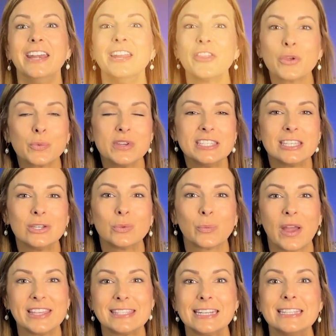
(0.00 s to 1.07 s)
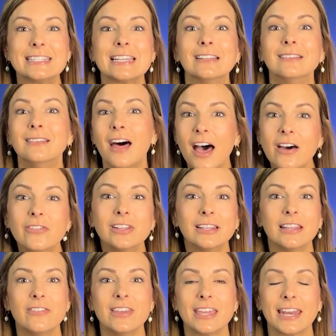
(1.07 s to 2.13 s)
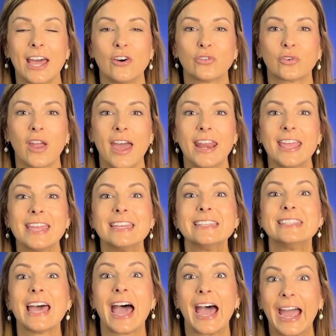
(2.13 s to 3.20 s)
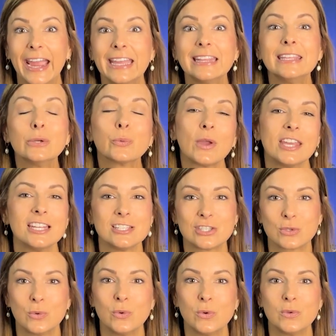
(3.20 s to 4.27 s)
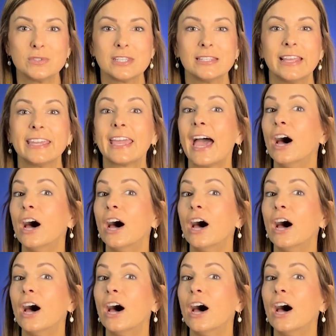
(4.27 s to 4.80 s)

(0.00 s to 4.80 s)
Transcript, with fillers: Another reason residents love living in Alpharetta is the highly rated schools like